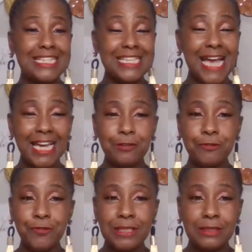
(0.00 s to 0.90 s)
Tight
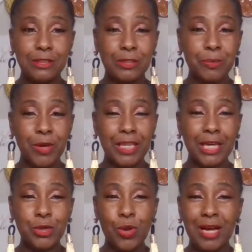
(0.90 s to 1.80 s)
fist to the point
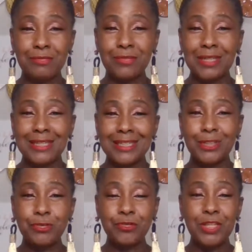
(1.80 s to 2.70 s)
that you
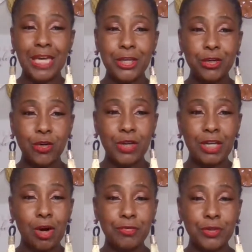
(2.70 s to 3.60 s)
feel like you're
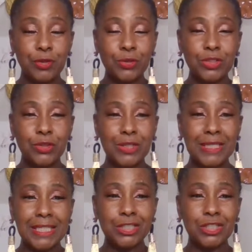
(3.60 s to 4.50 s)
cutting off your own
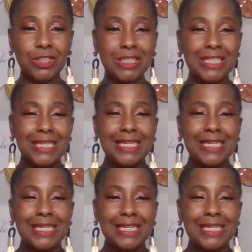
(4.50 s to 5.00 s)
circulation,